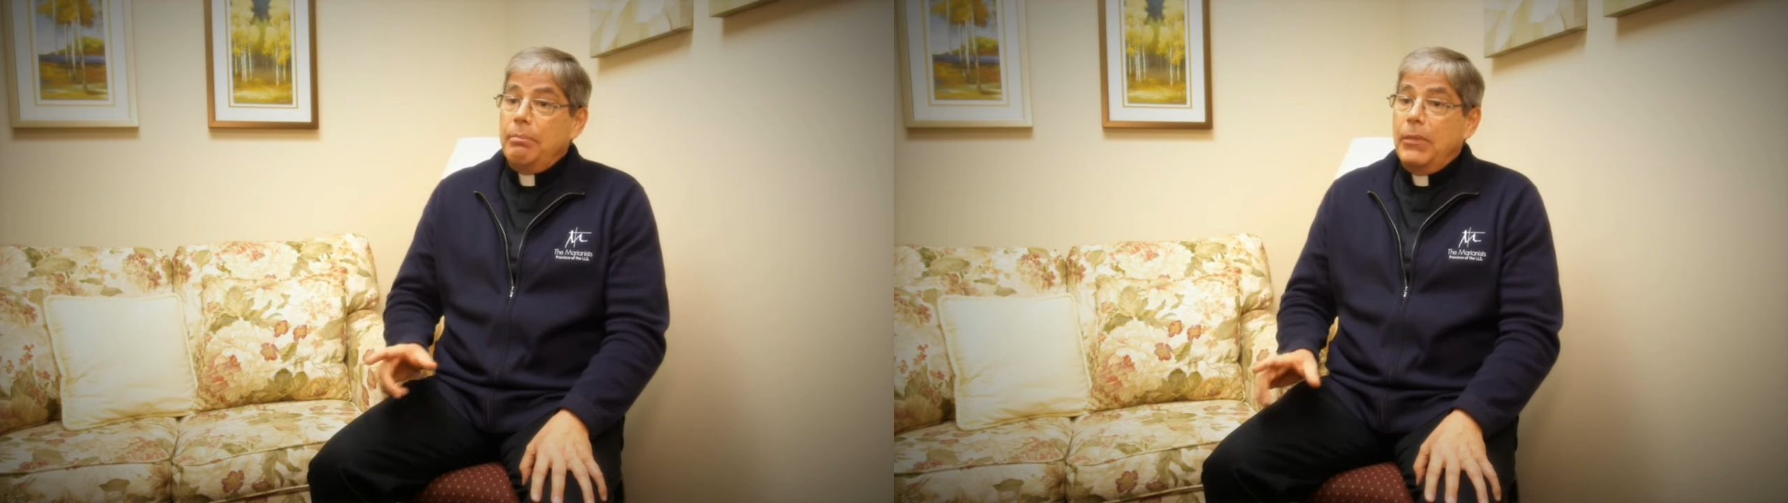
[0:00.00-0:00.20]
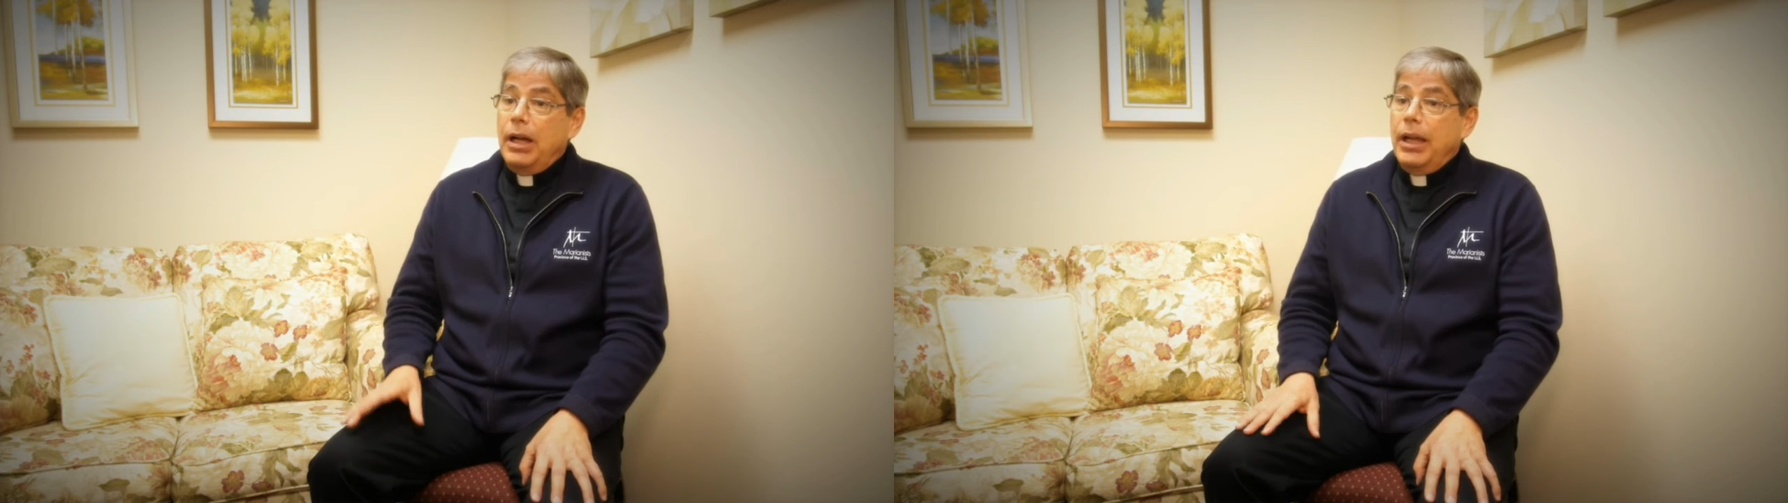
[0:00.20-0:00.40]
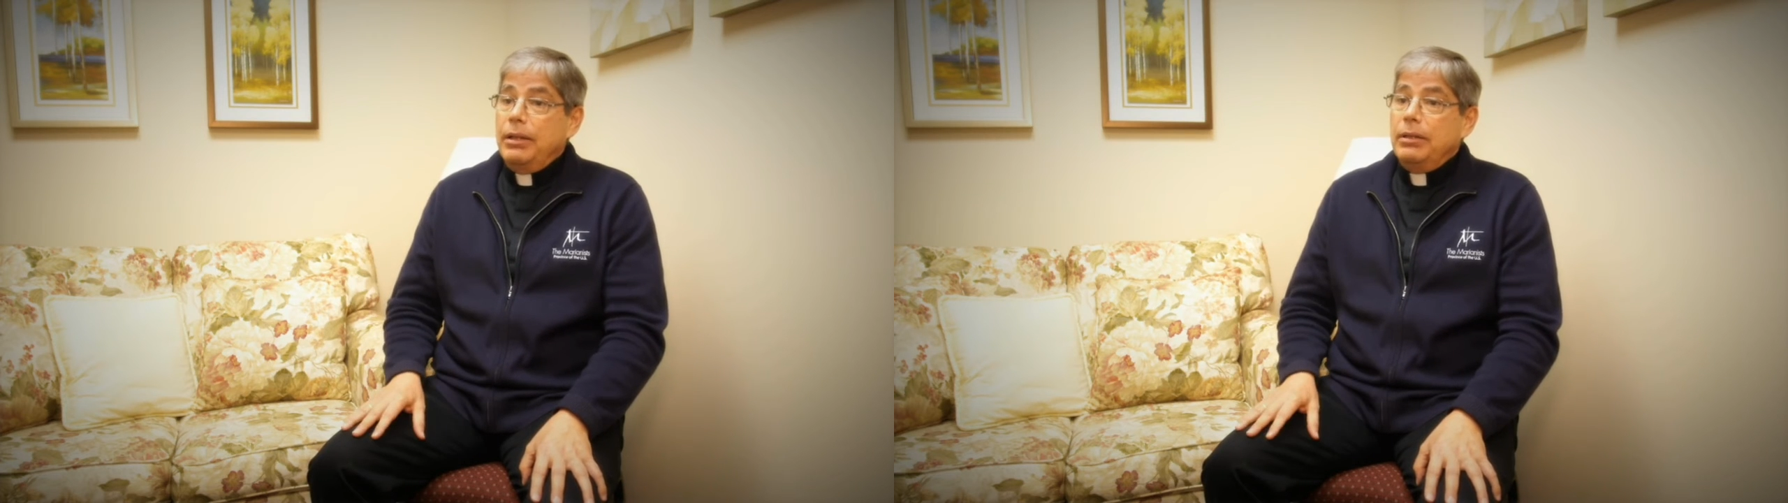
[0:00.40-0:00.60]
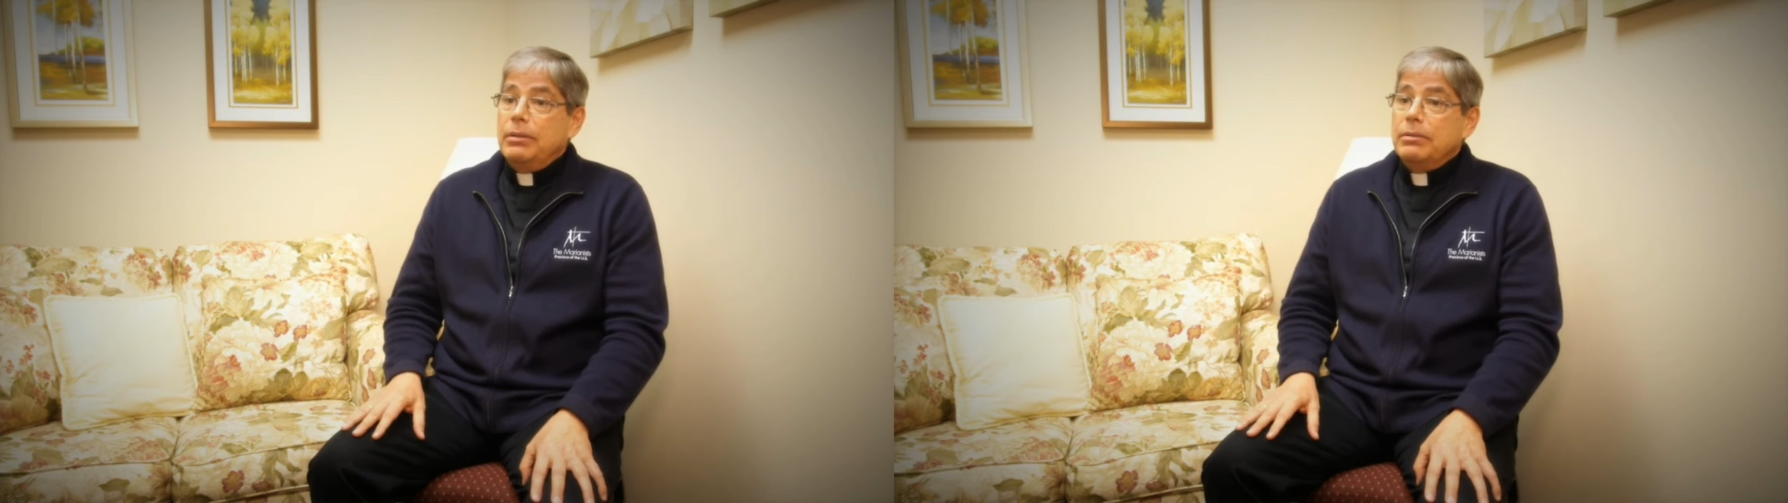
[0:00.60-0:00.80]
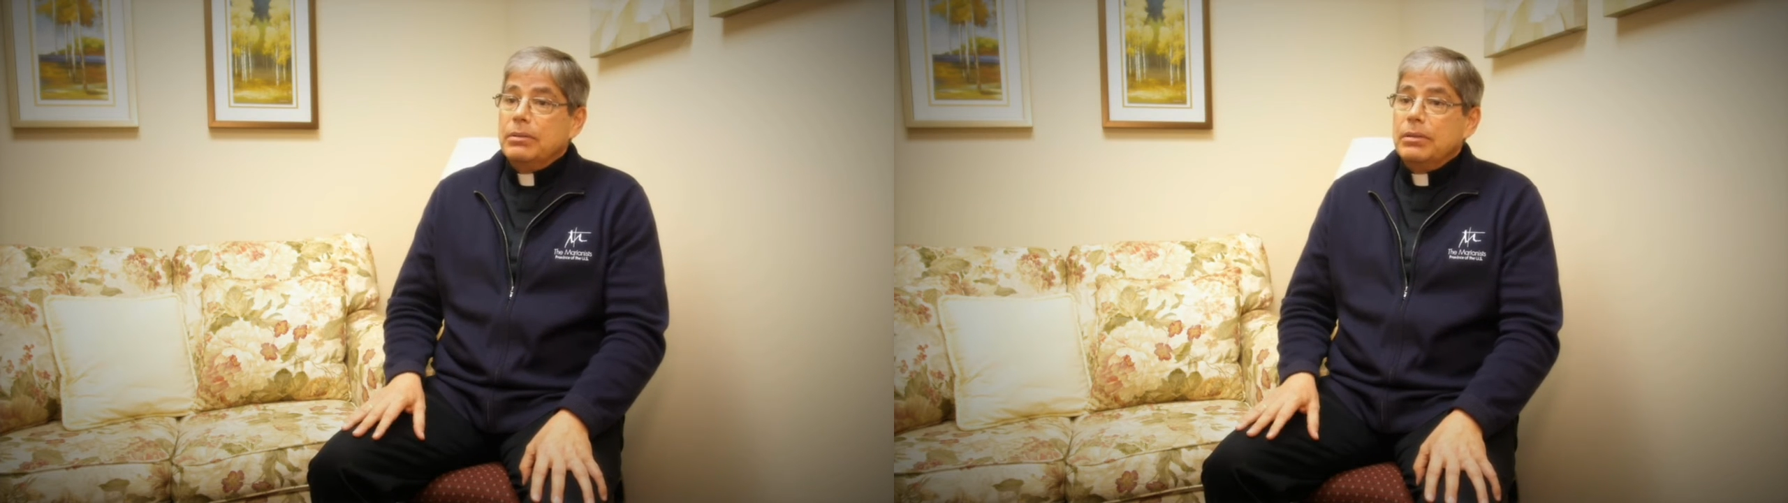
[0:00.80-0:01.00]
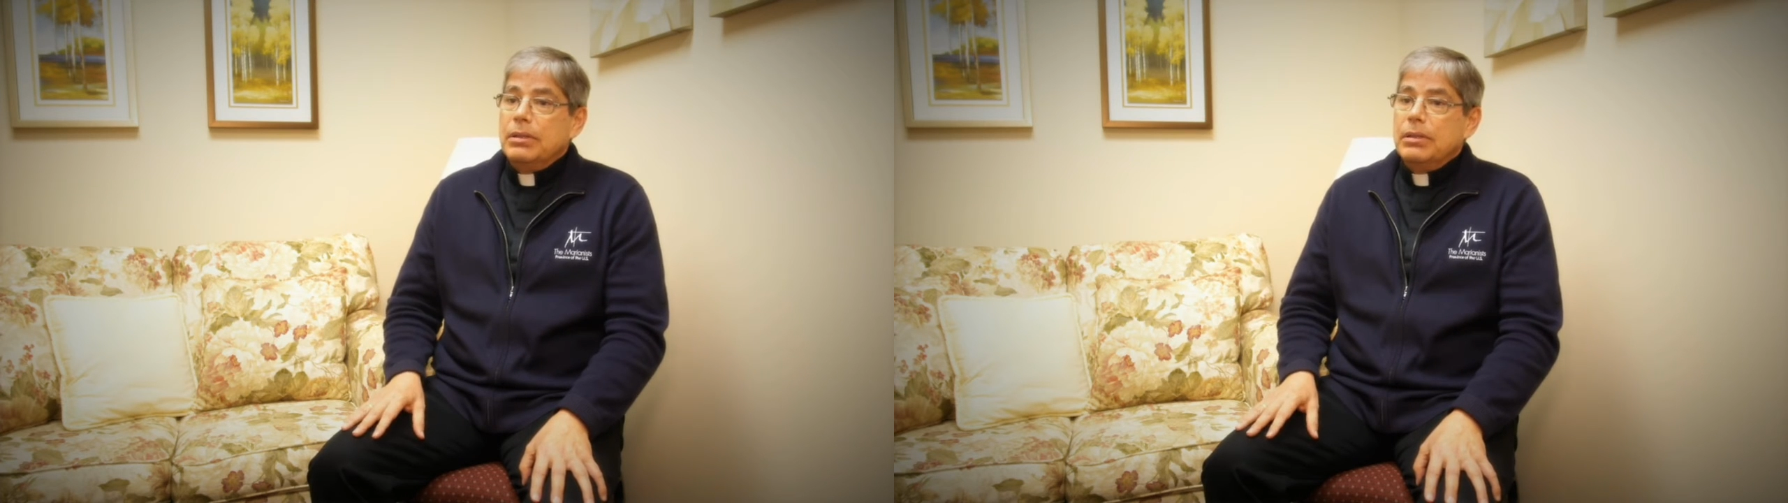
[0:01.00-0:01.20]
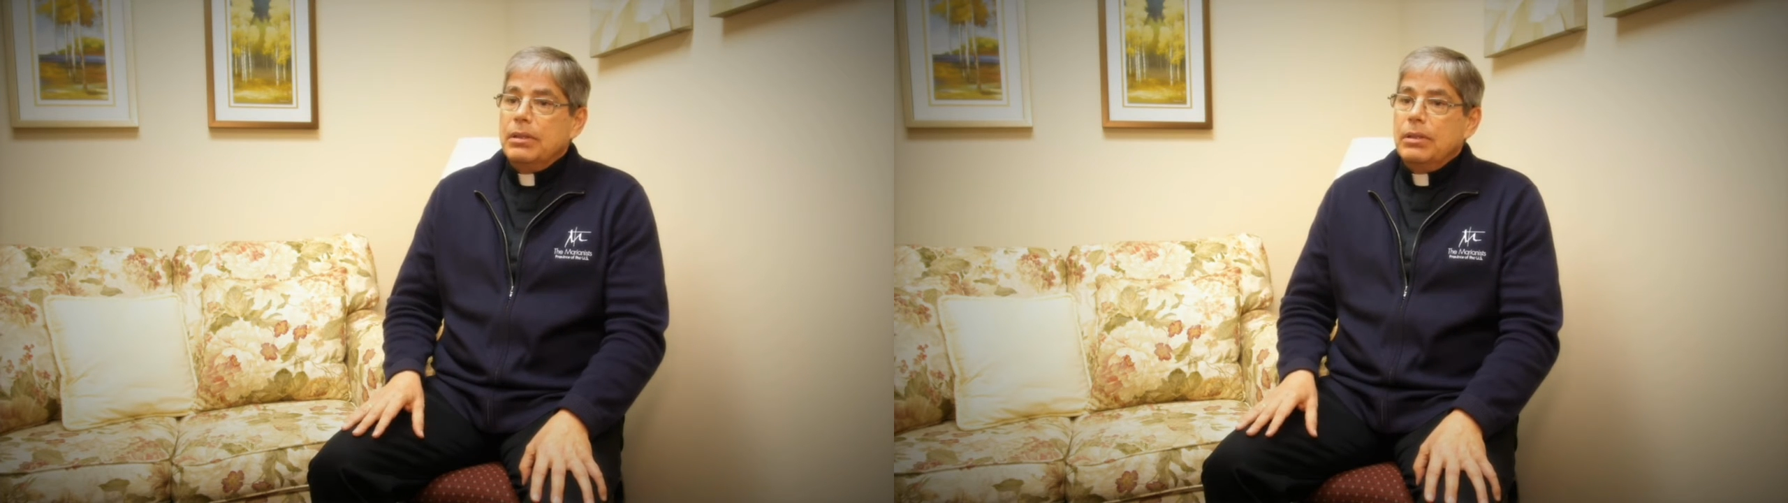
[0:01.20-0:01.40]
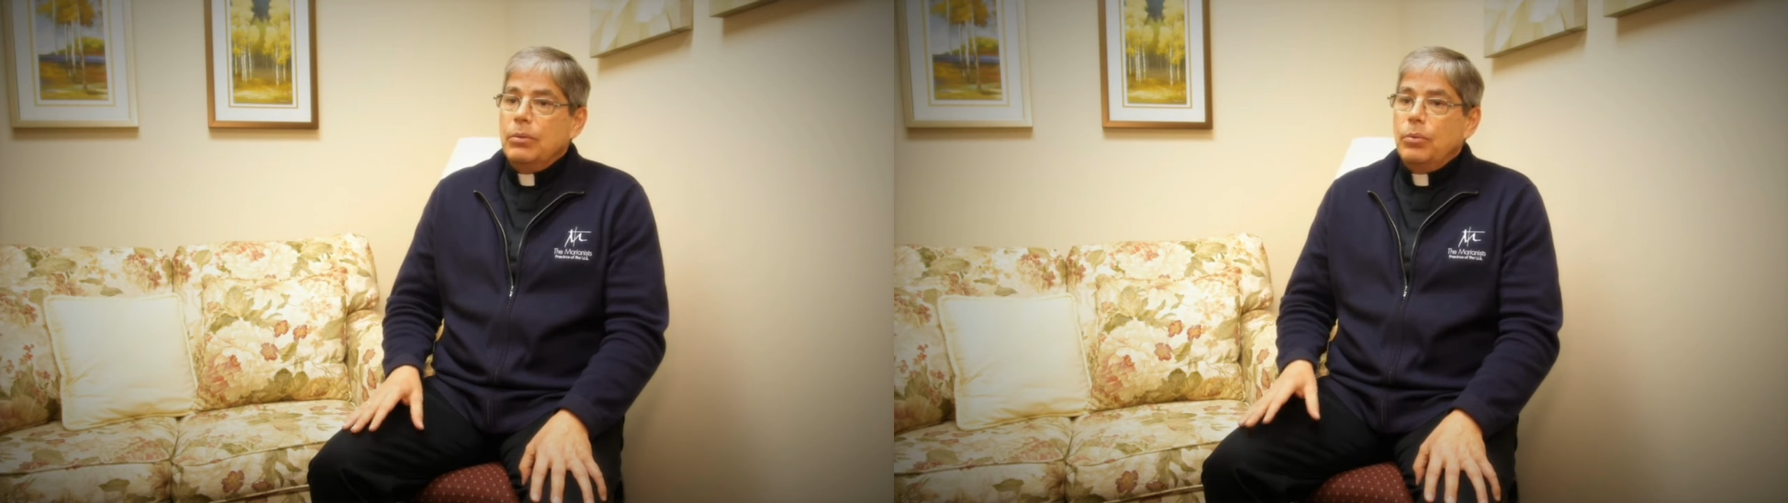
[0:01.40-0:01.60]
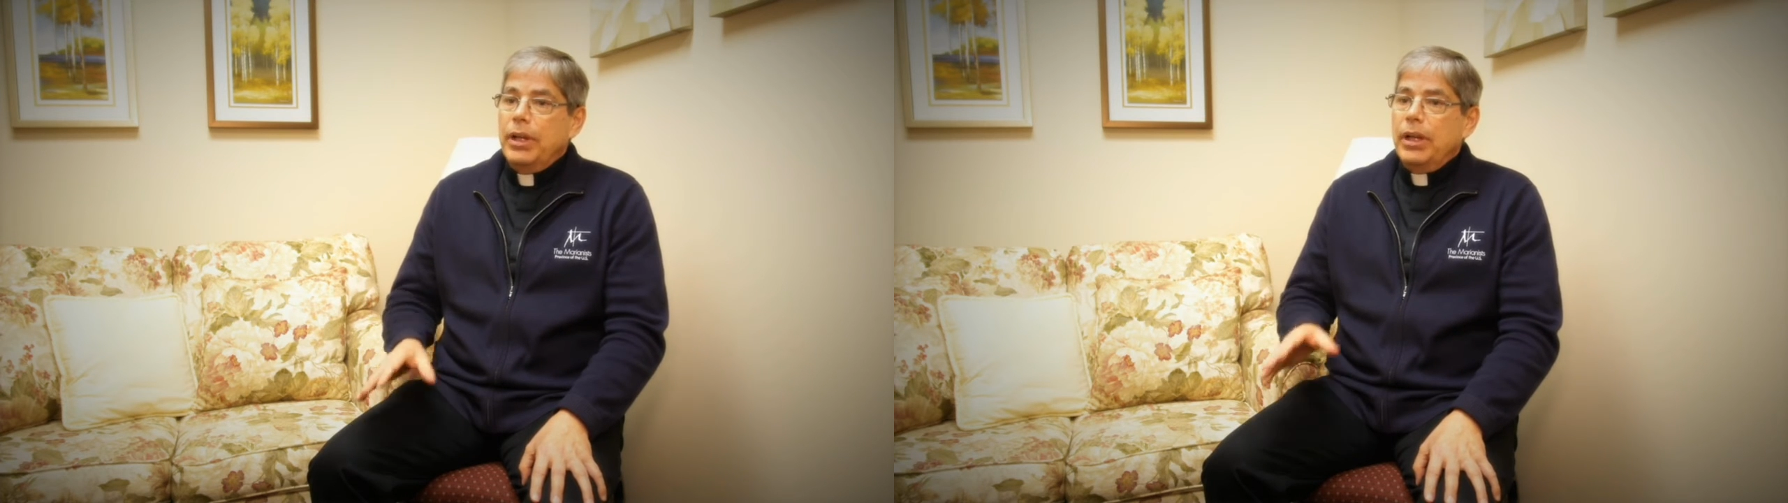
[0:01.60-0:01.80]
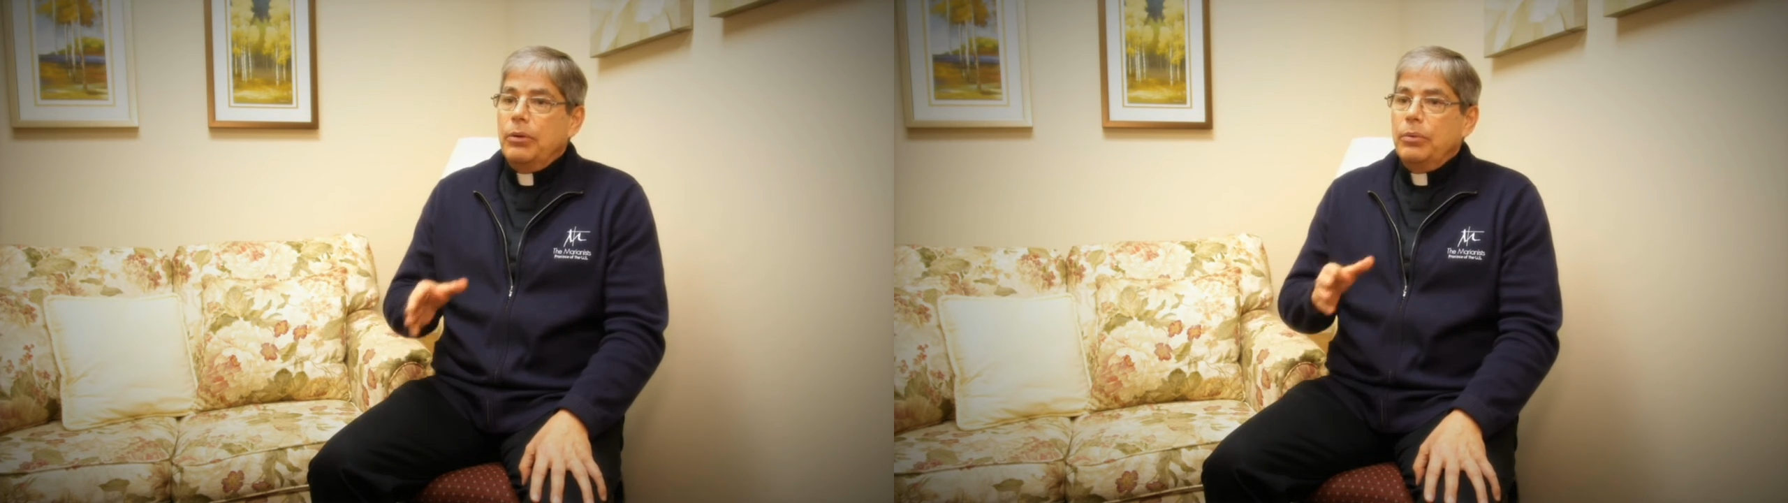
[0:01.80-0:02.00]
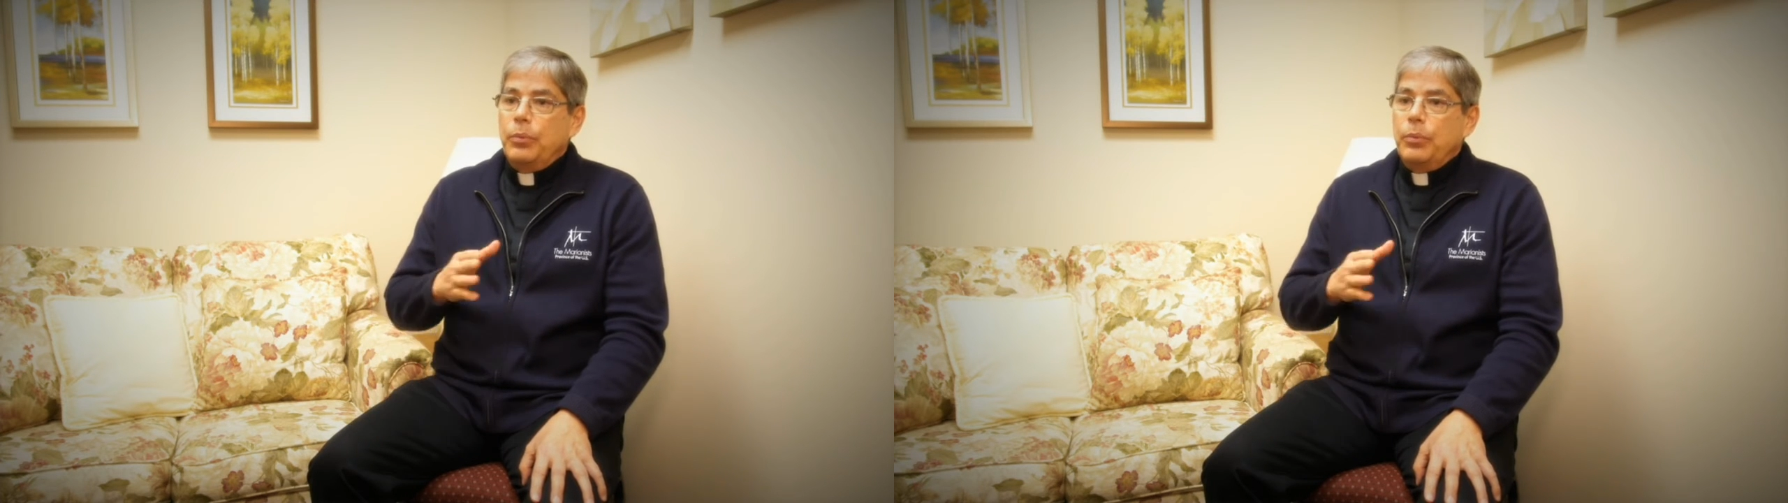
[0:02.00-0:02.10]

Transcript: mind when I